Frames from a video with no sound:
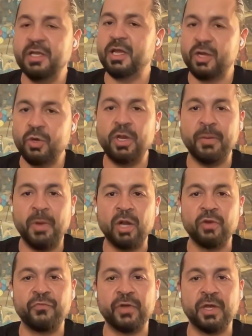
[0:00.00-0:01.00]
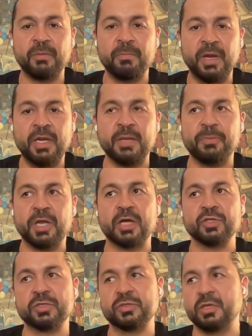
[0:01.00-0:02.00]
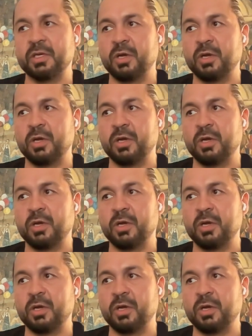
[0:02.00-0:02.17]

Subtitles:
a good amount of money because